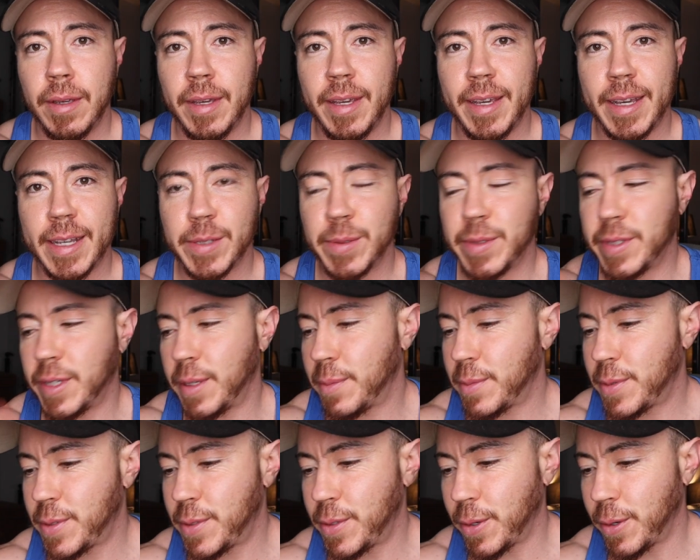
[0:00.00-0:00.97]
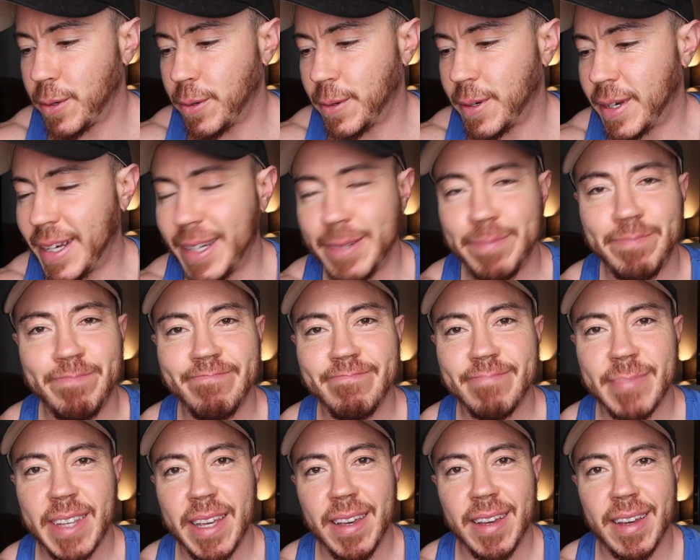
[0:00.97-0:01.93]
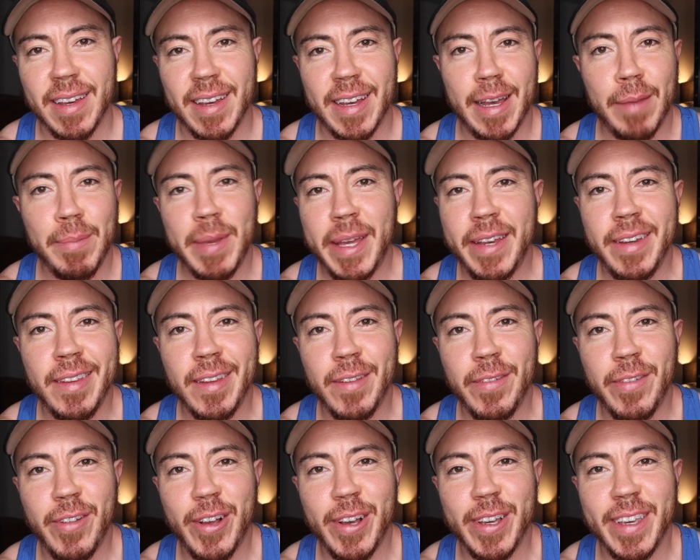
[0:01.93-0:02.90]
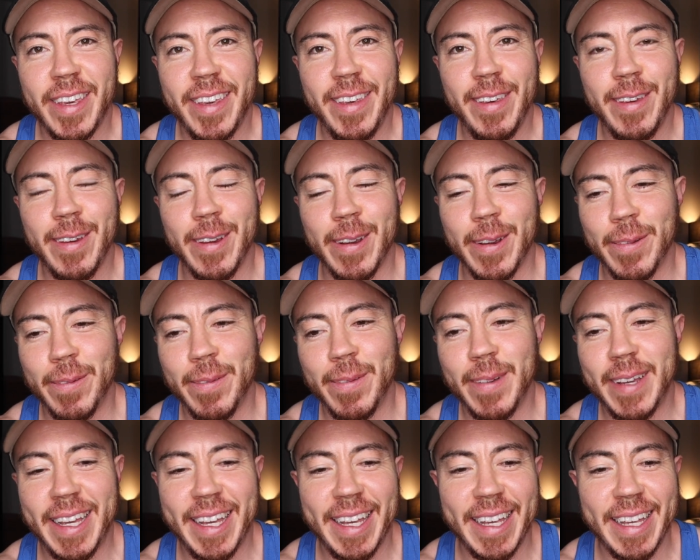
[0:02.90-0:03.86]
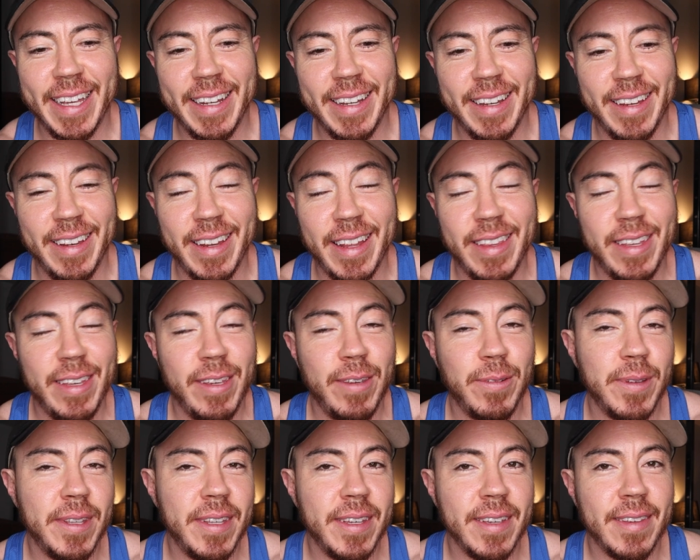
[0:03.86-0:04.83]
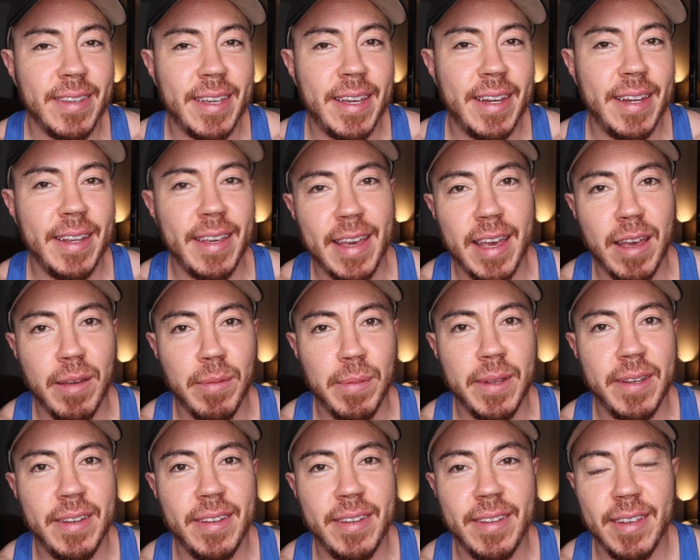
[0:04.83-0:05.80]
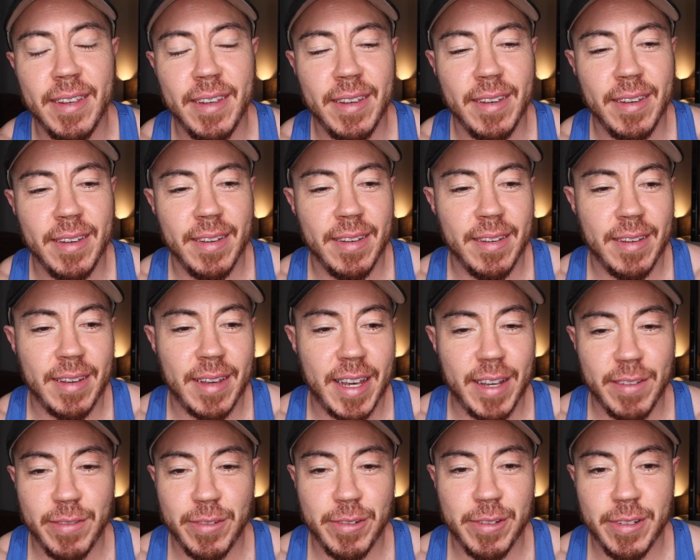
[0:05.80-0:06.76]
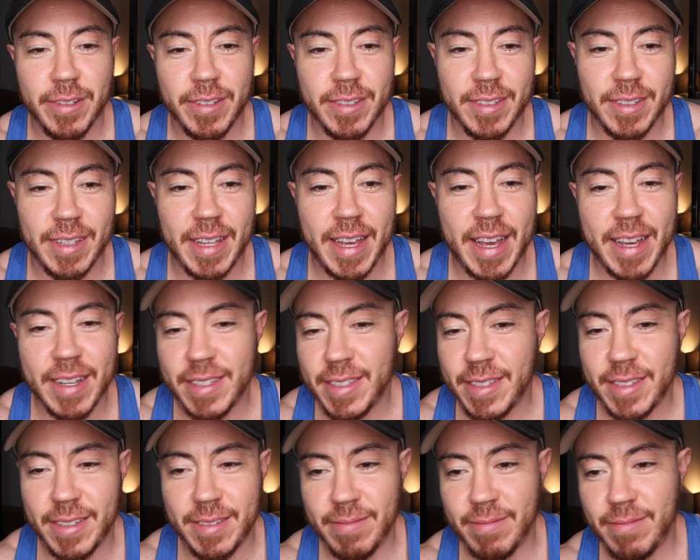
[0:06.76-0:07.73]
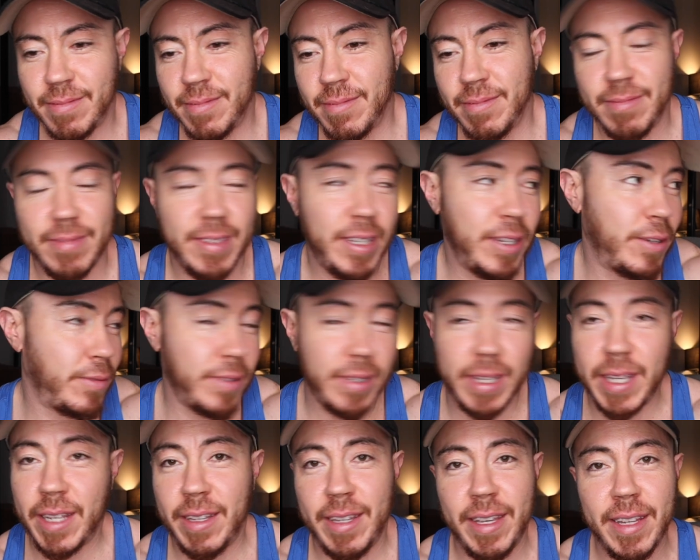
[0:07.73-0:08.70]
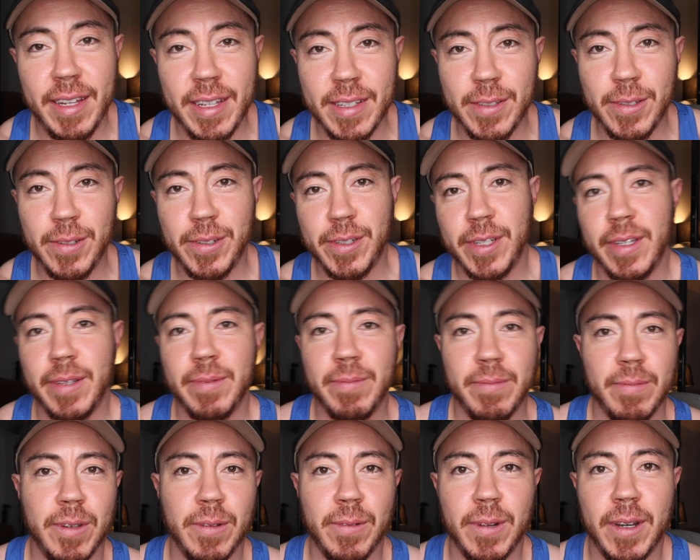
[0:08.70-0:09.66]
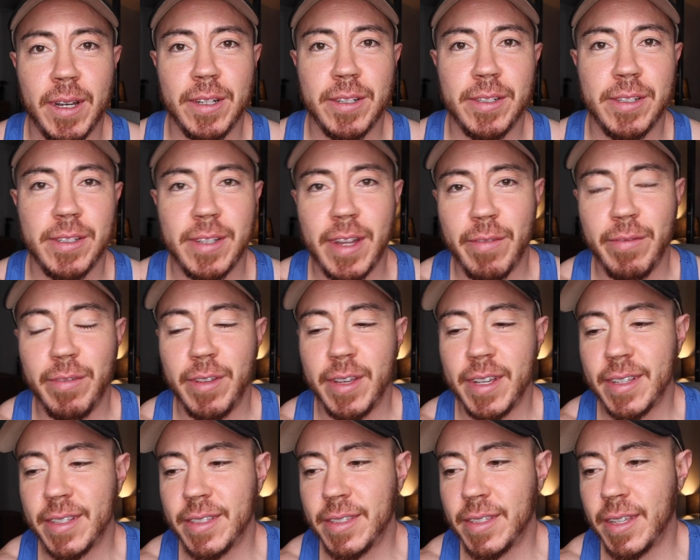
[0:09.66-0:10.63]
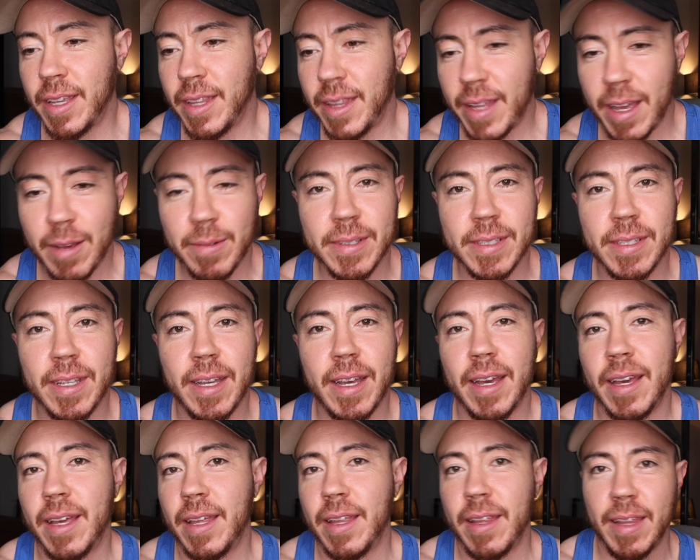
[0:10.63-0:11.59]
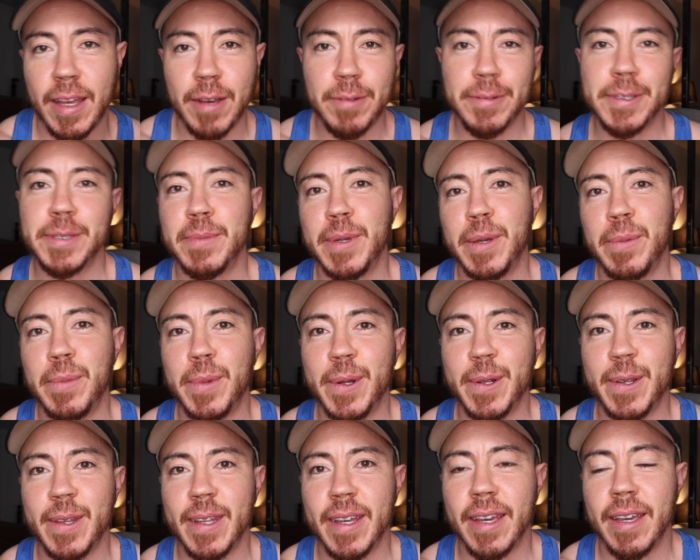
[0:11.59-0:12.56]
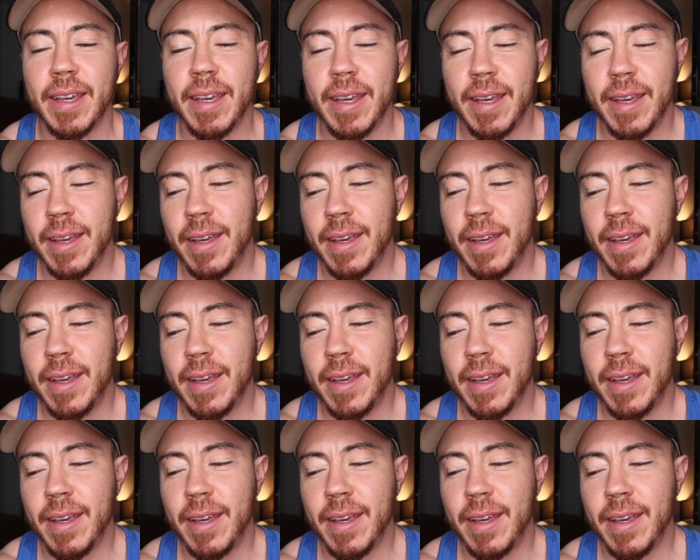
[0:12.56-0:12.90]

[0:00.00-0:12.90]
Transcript: Hey guys, what's up? So, I'm ending the vlog here, and nothing really exciting happened after the last, eating sushi. We watched Netflix, and that was that. That was my birthday.